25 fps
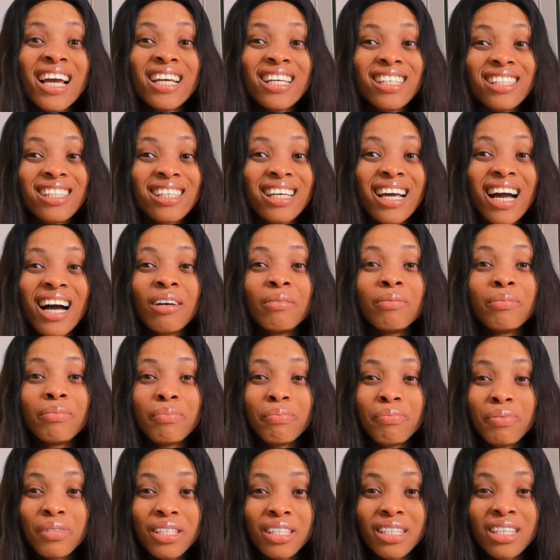it can
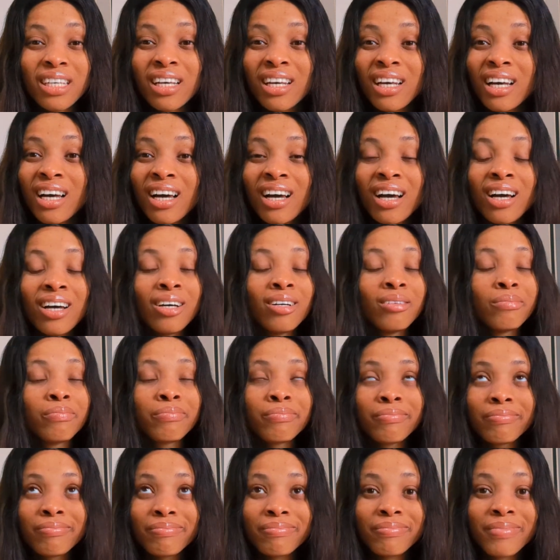be
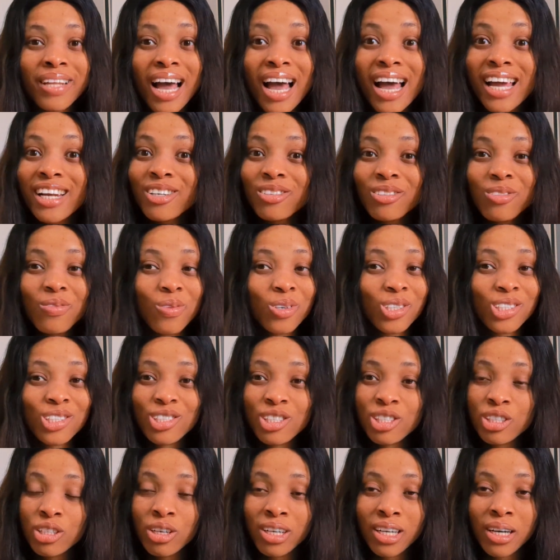hmm, I don't want
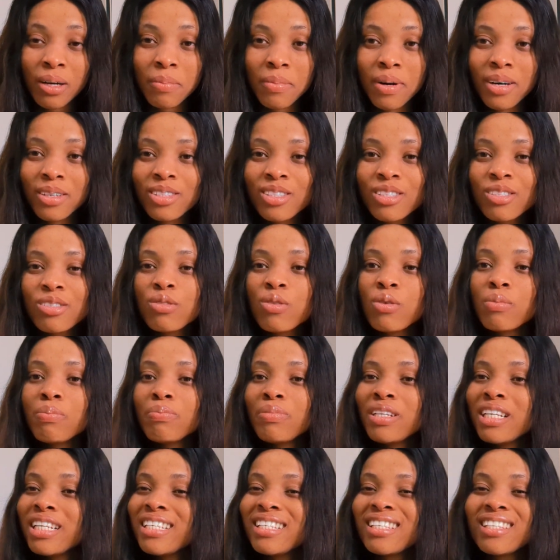to talk about it. So
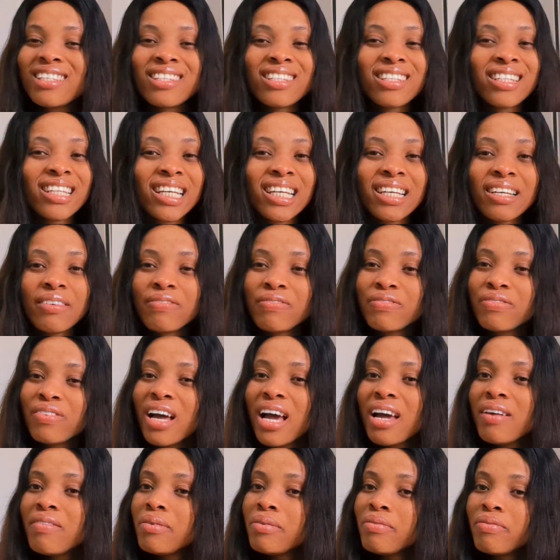please stay
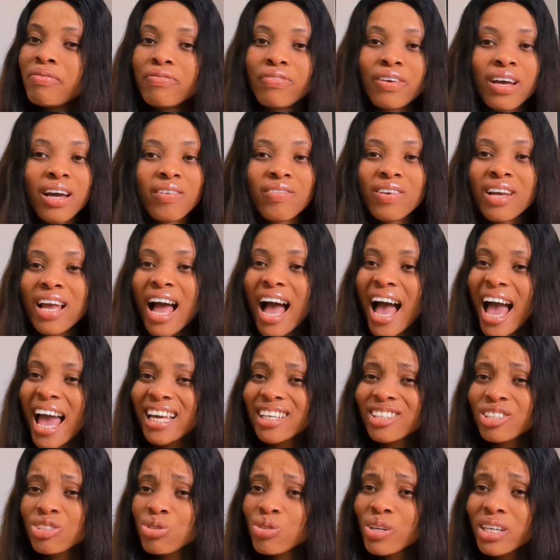very, very
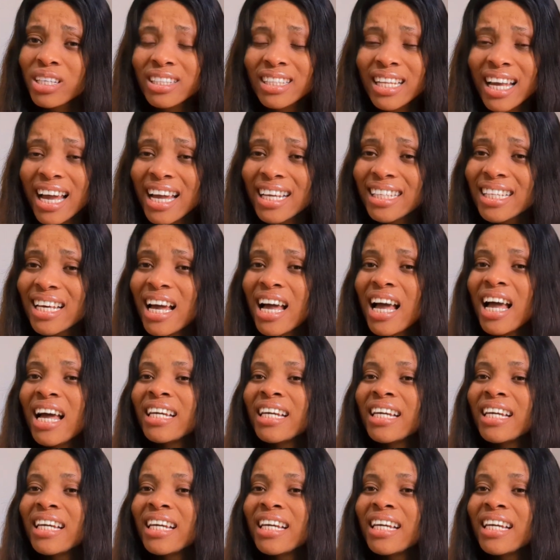hydrated.